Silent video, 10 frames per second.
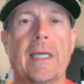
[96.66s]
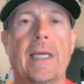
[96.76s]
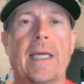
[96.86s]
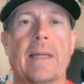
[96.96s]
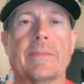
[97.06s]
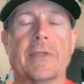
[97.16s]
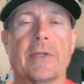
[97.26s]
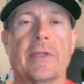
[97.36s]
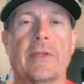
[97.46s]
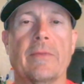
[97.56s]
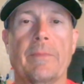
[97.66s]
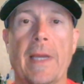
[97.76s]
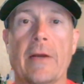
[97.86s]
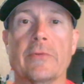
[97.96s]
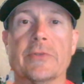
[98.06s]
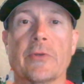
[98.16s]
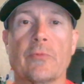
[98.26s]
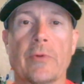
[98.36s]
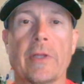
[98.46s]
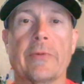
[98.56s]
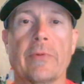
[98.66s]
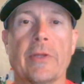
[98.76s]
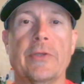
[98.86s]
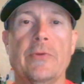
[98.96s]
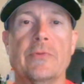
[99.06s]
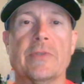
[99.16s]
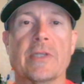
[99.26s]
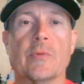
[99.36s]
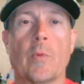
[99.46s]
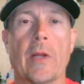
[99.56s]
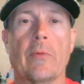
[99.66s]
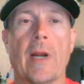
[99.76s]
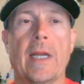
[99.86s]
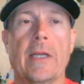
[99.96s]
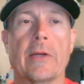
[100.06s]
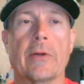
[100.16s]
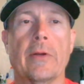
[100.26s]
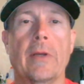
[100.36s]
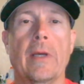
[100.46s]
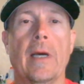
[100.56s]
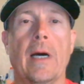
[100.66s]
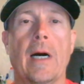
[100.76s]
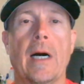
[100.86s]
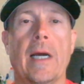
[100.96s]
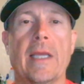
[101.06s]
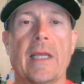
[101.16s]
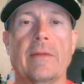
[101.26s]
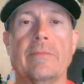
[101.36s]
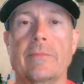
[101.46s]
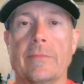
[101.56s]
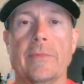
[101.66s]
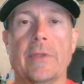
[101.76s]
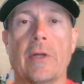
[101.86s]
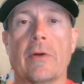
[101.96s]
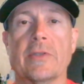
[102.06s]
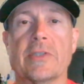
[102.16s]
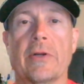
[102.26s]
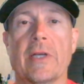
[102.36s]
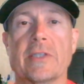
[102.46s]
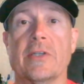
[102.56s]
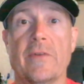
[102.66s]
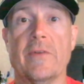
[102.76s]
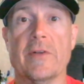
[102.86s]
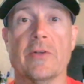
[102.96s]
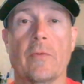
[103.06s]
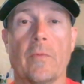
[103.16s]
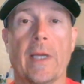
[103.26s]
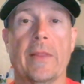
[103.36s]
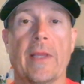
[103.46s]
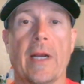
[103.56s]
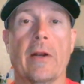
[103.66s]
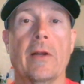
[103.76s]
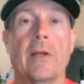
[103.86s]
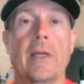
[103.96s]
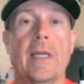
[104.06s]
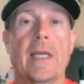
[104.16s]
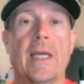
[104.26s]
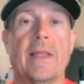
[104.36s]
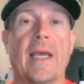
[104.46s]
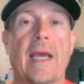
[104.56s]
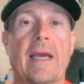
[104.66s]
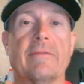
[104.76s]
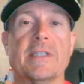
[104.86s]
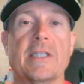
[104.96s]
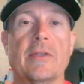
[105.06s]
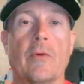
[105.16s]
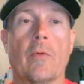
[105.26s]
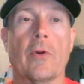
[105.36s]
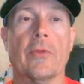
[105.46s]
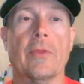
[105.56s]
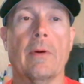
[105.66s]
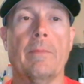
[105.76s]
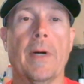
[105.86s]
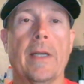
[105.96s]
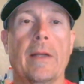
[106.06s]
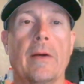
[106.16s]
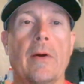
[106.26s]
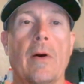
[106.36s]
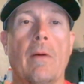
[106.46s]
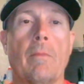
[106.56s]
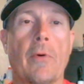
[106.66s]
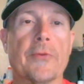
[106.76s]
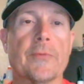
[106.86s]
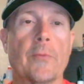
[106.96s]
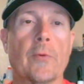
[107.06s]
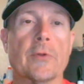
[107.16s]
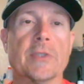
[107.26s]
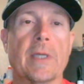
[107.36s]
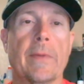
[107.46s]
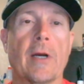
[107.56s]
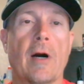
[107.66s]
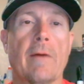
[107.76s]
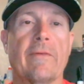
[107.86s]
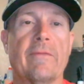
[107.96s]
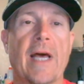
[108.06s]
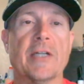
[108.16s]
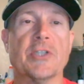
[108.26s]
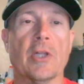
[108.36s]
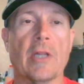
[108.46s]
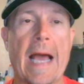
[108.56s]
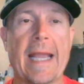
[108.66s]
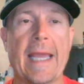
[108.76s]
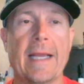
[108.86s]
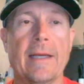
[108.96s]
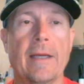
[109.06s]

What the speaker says: and I'm telling you, the Bengals could really use this win right here. Considering it's a divisional win there in the AFC North, but Baltimore's coming off of that shellacking